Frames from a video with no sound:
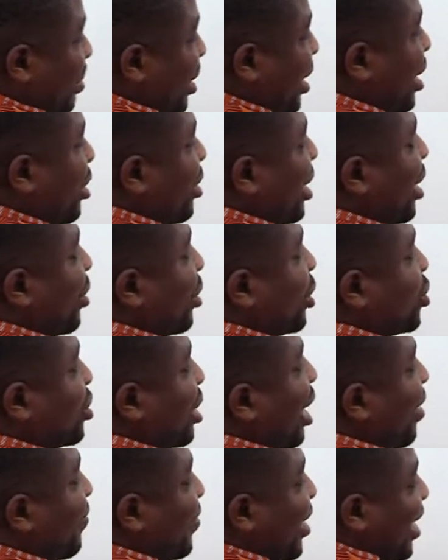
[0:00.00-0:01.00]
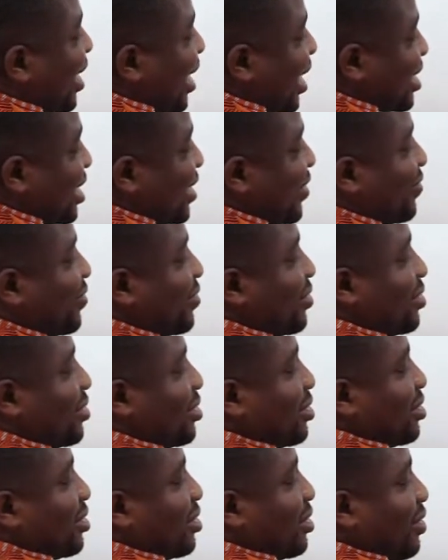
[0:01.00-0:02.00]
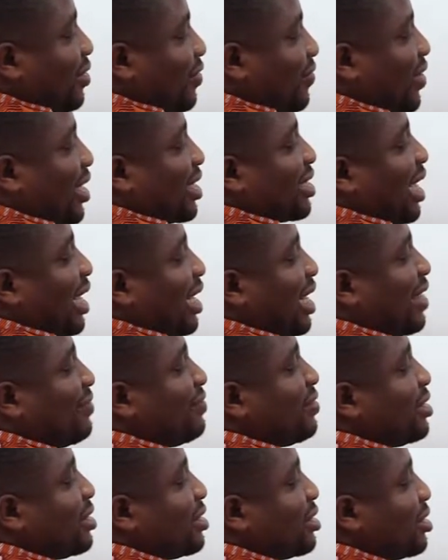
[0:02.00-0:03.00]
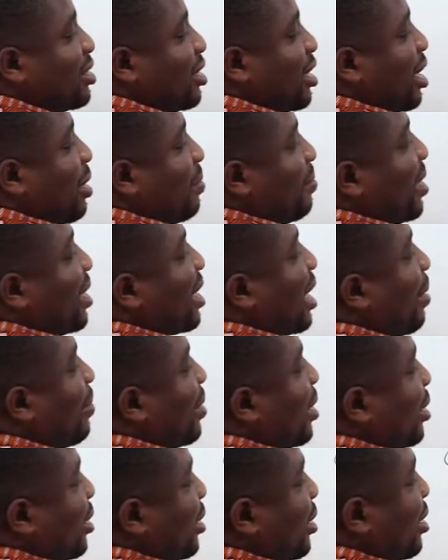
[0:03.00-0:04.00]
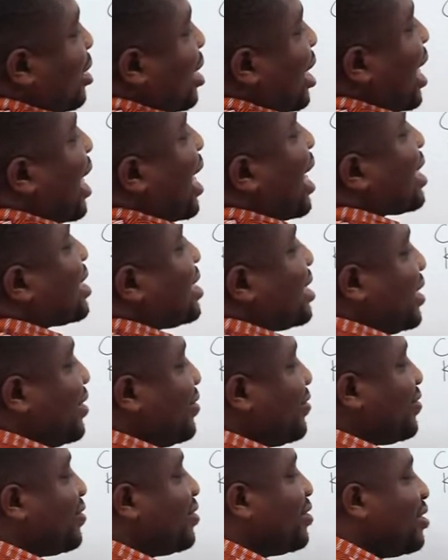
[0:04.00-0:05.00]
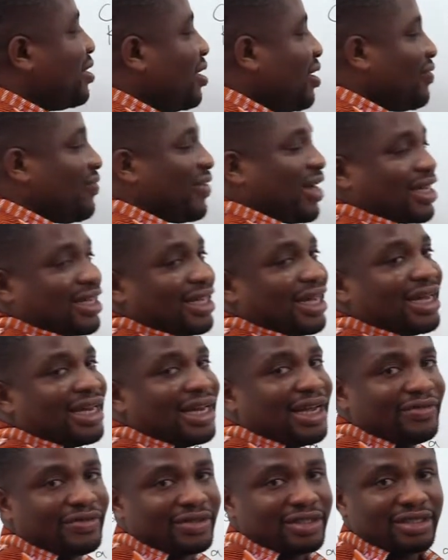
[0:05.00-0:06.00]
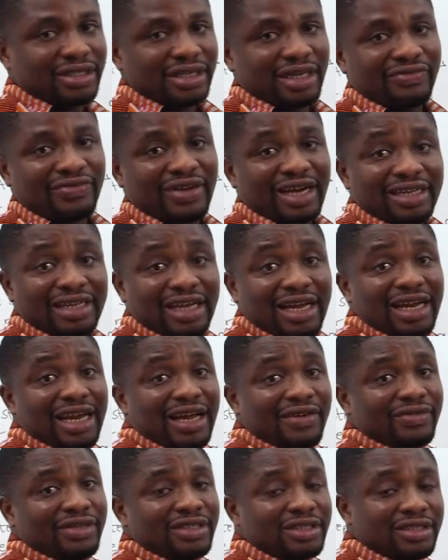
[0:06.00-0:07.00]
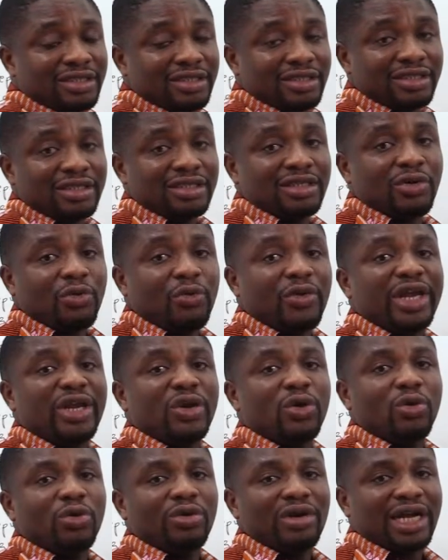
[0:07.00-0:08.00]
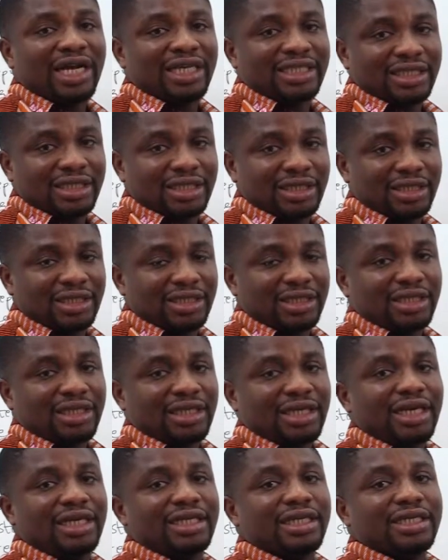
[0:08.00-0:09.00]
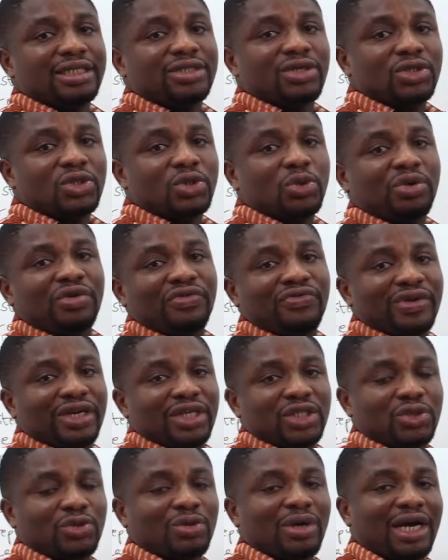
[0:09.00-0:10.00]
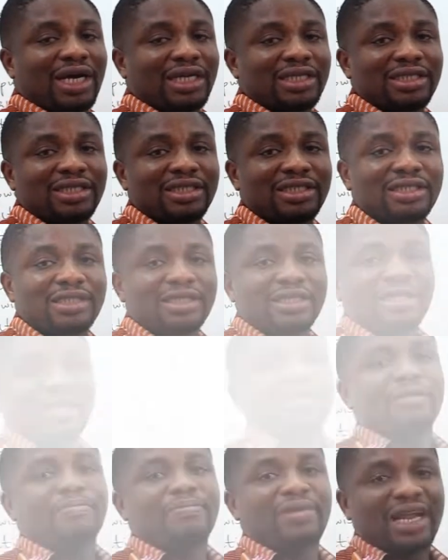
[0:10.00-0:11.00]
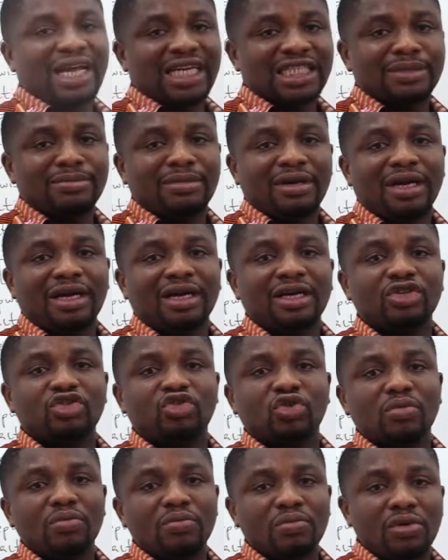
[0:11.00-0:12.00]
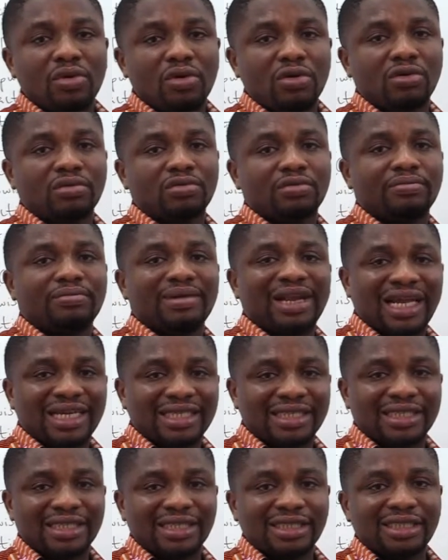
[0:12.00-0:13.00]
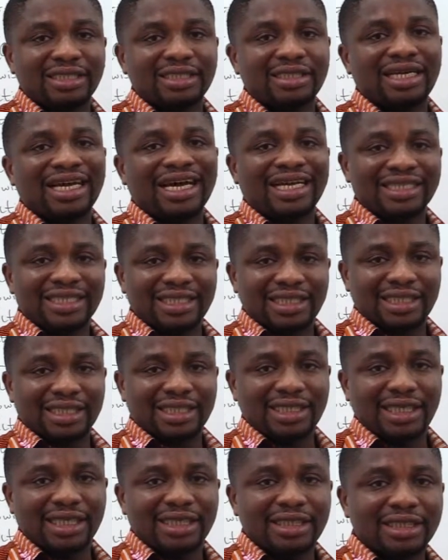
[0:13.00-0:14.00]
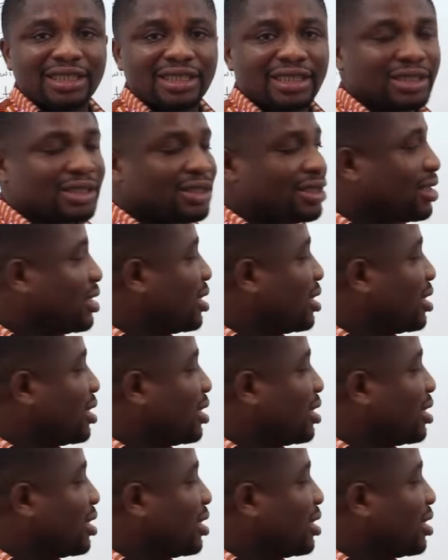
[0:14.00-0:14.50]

meaning you are going to have inactive factor 11 becoming active factor 11. And factor 11, we know that it is also referred to as a plasma thromboplastin antecedent.